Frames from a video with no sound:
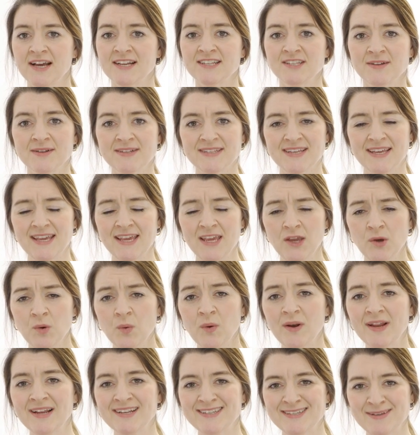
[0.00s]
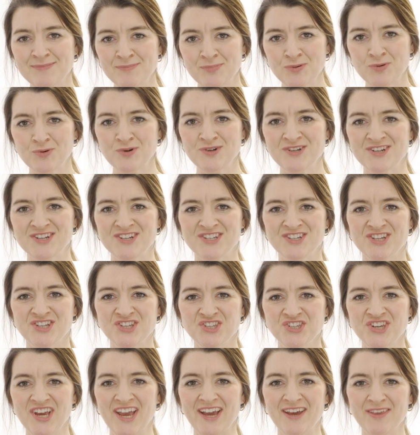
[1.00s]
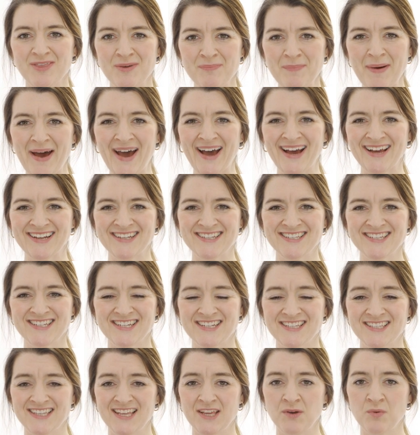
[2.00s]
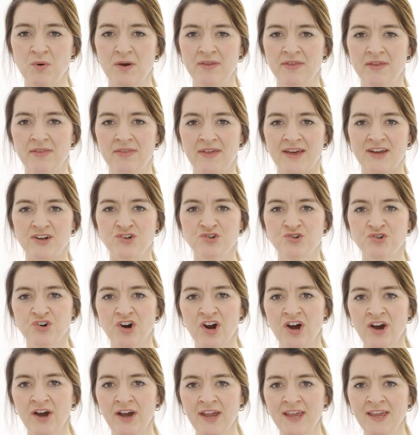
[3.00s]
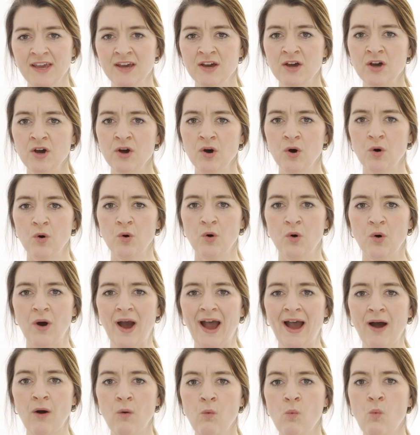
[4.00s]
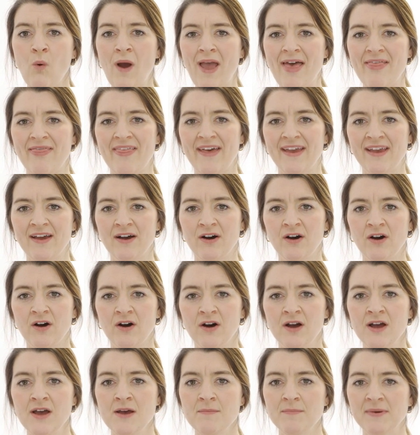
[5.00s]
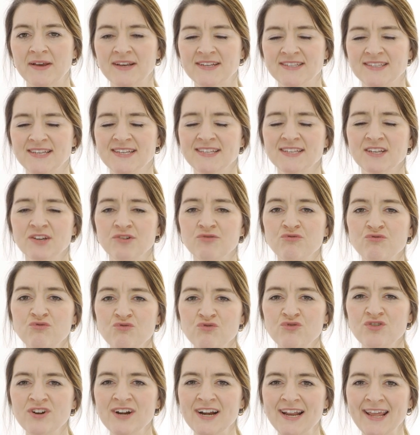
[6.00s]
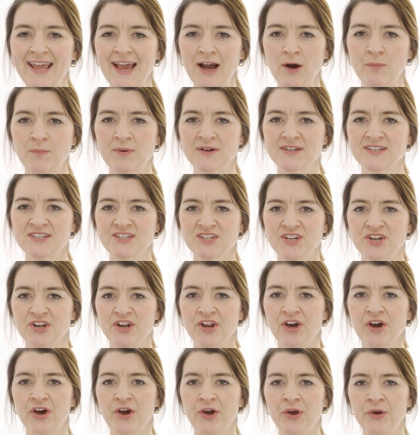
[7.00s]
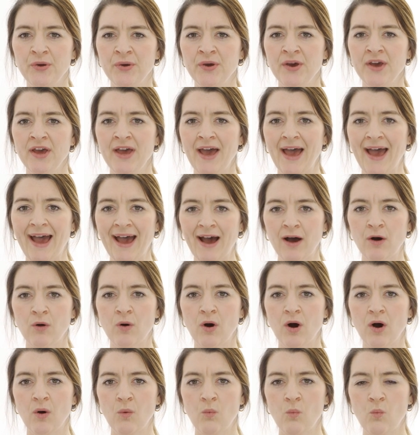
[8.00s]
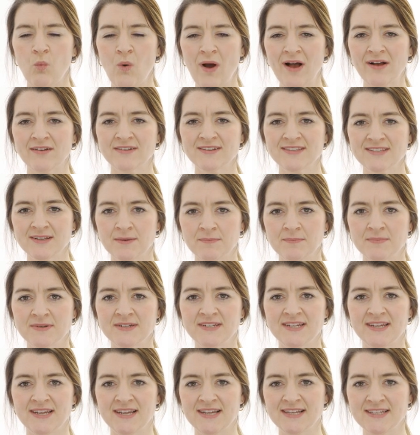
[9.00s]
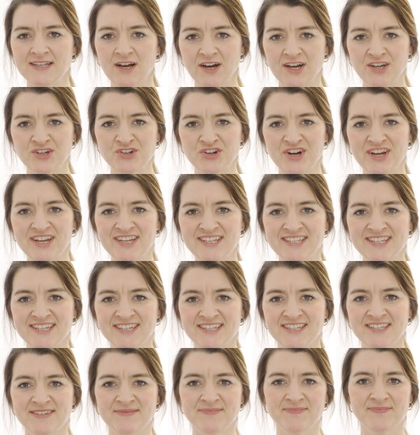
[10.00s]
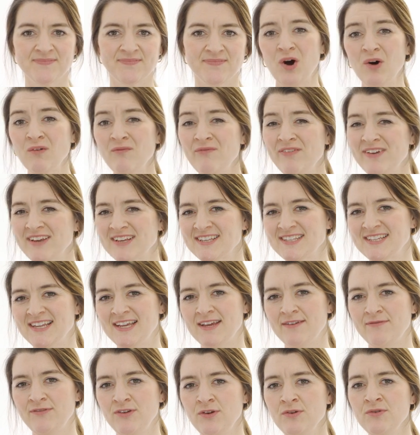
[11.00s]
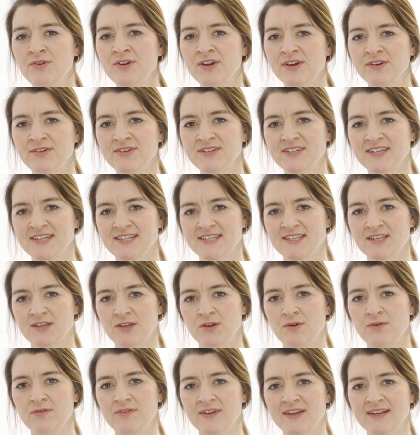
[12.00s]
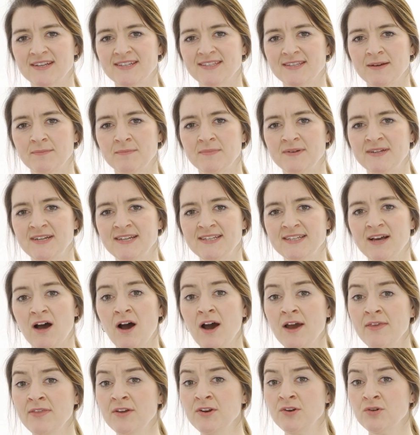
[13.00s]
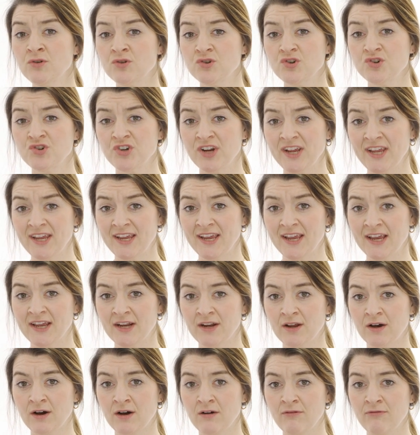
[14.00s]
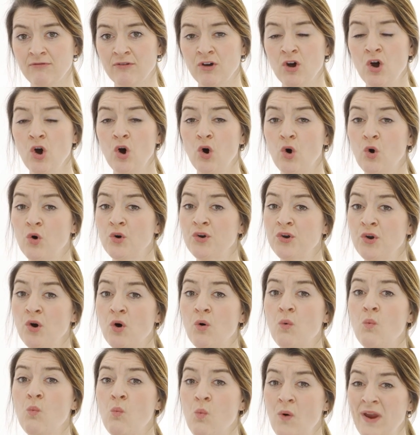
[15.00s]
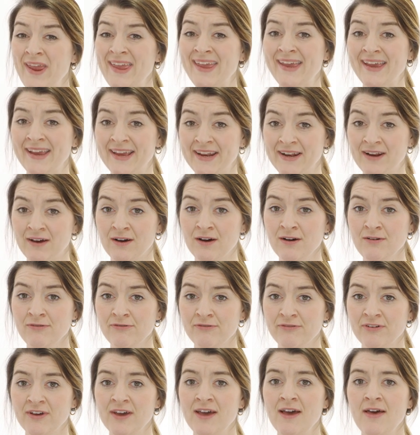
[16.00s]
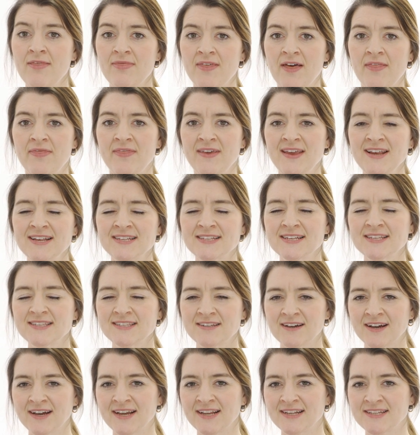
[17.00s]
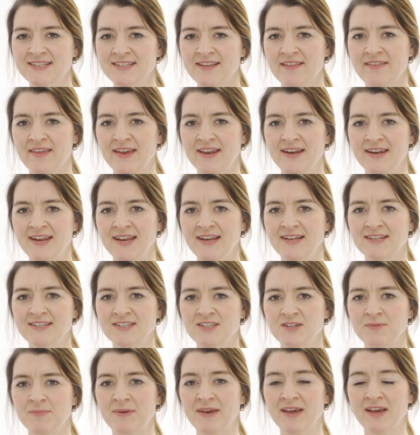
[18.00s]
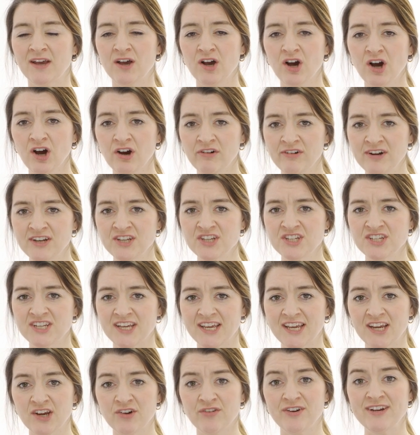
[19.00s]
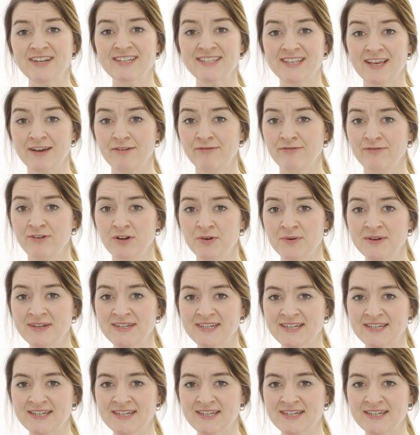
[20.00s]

and so it's equally as important to check the pads to see whether they're dry or how wet they are, because this can really help us to know how well somebody is hydrated. Obviously, if you notice that you think somebody's either not drinking enough or not weeing enough, then these are signs that they need to be encouraged to increase their fluid